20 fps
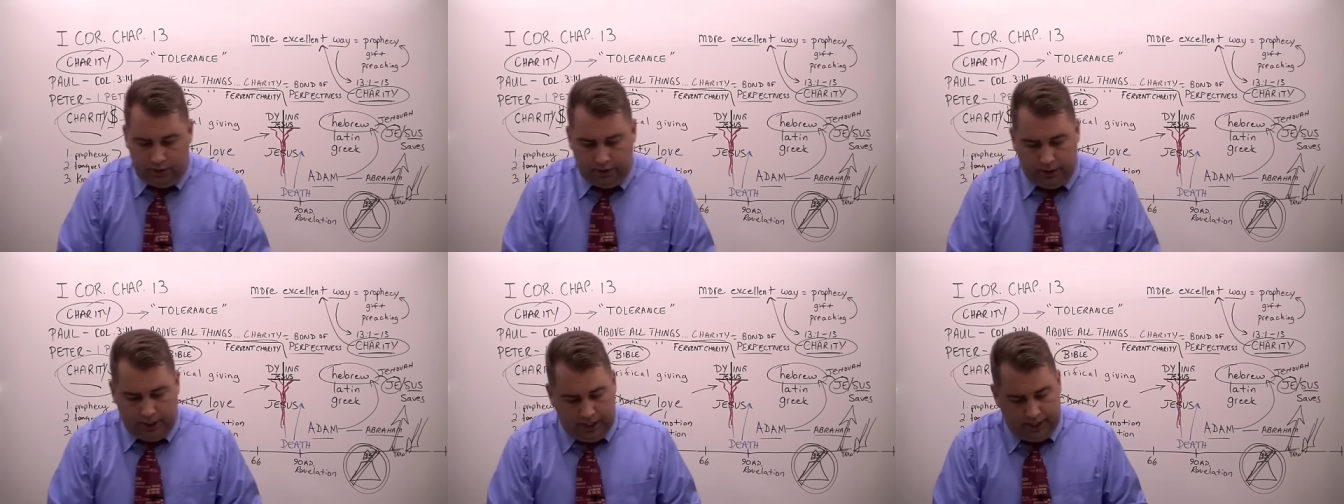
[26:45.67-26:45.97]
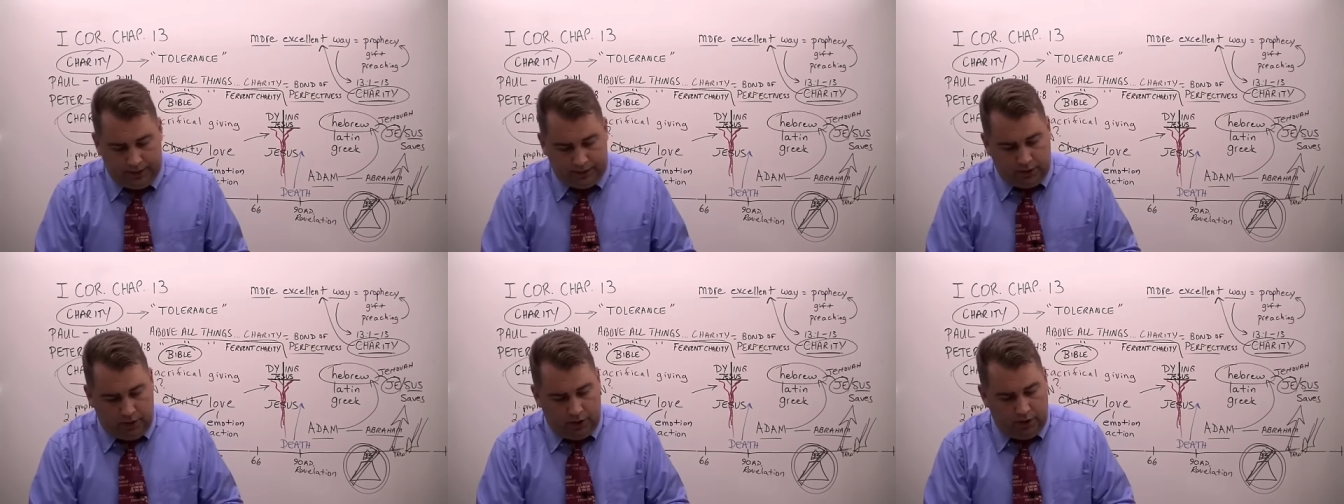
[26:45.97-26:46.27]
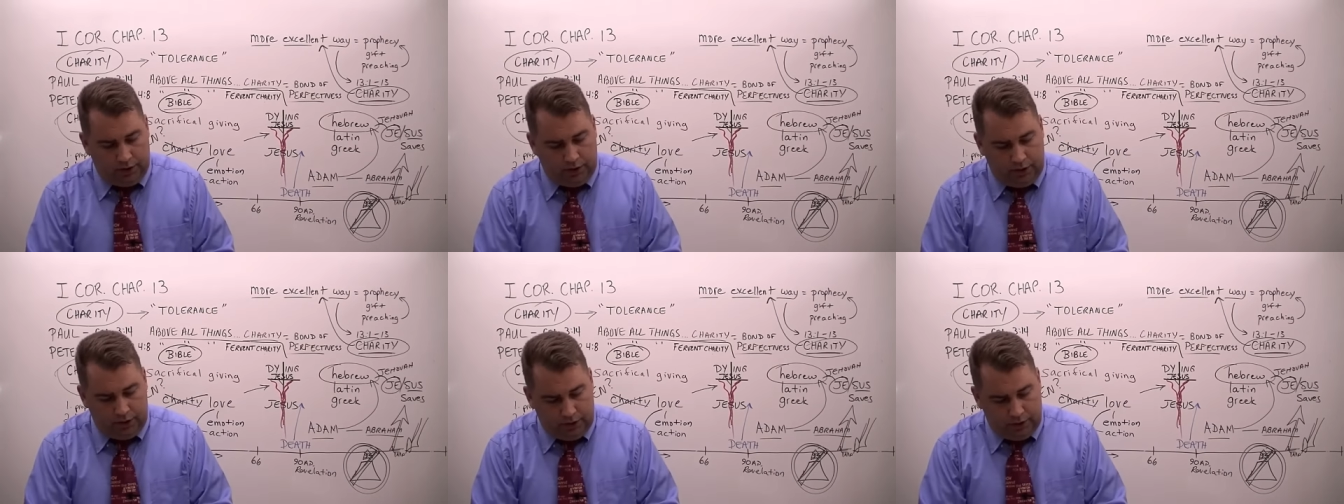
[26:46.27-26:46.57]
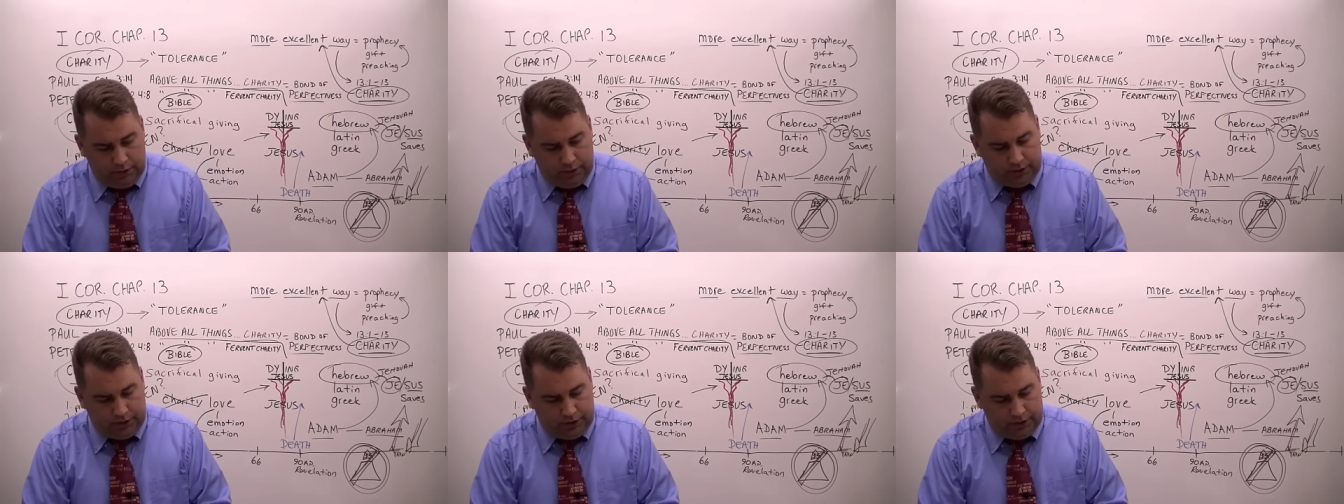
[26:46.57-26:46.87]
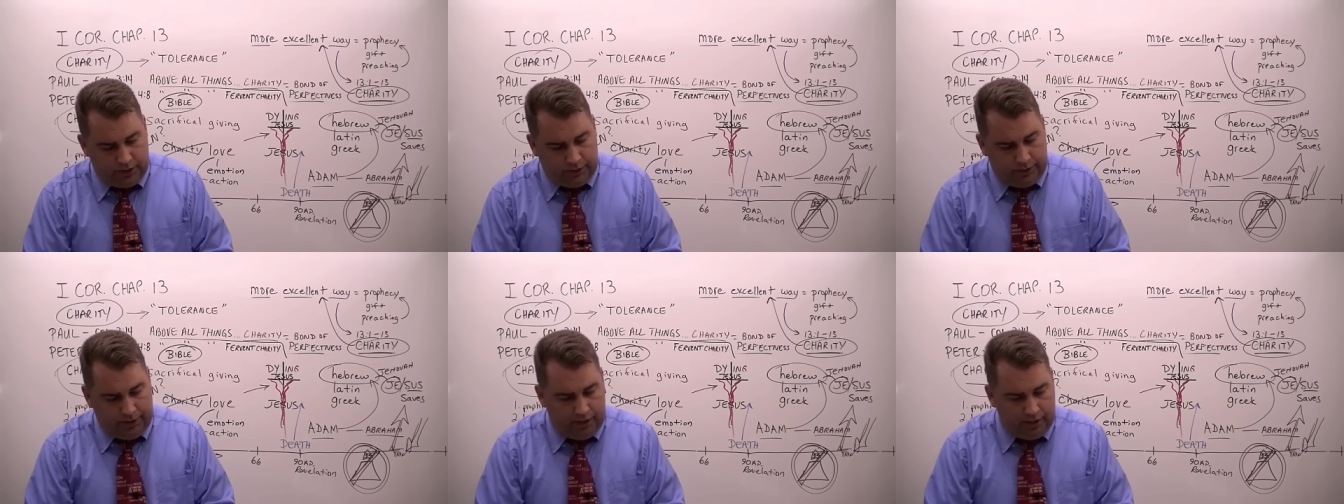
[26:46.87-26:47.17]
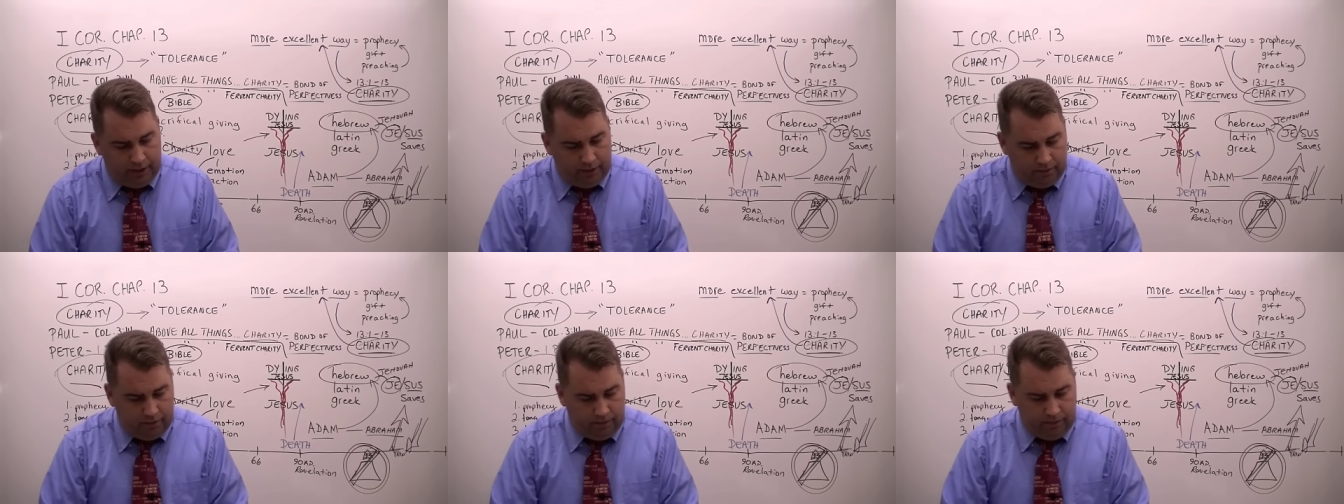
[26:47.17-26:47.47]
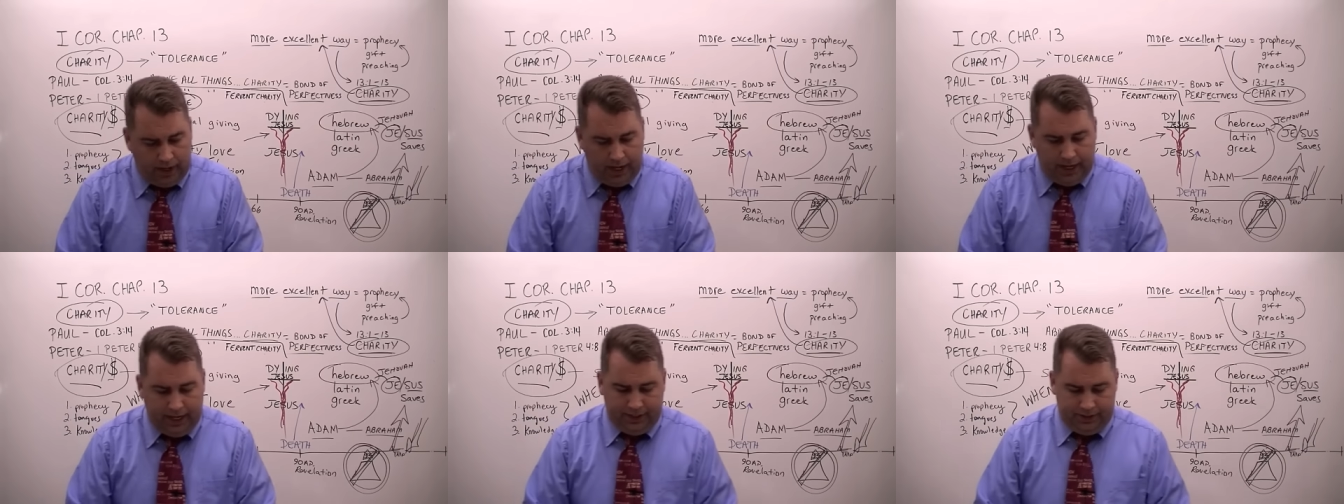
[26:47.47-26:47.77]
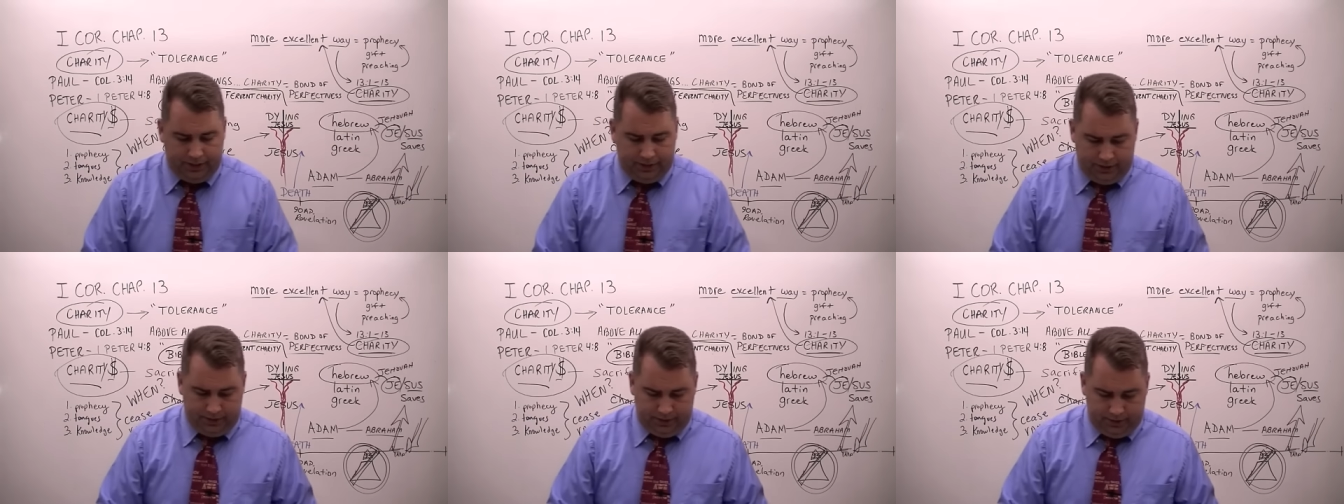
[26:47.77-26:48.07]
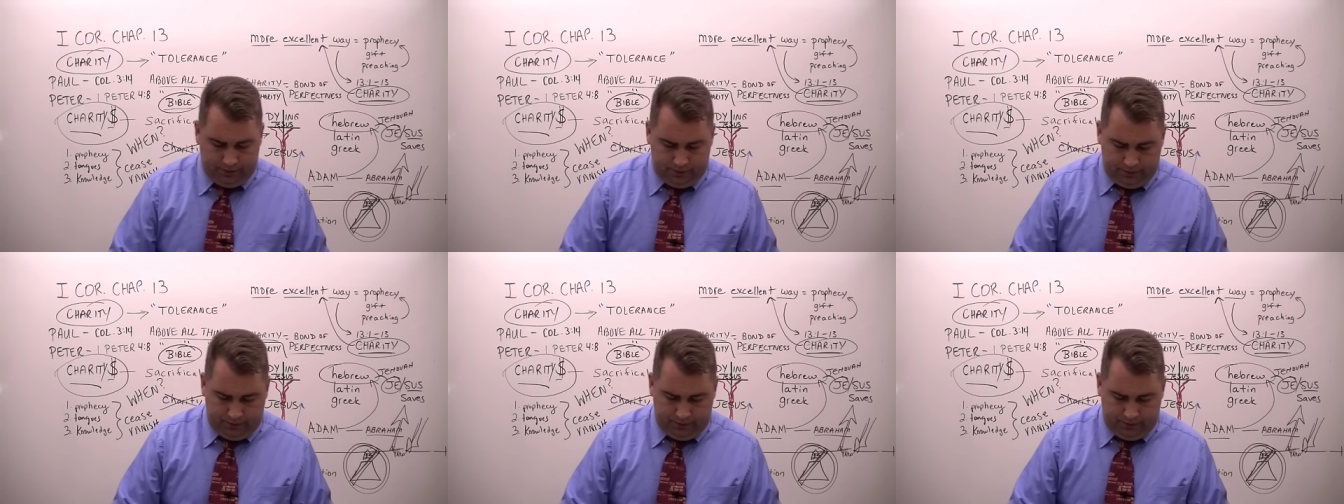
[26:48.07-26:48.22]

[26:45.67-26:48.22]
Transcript: you guys, all you do is sit around and fight.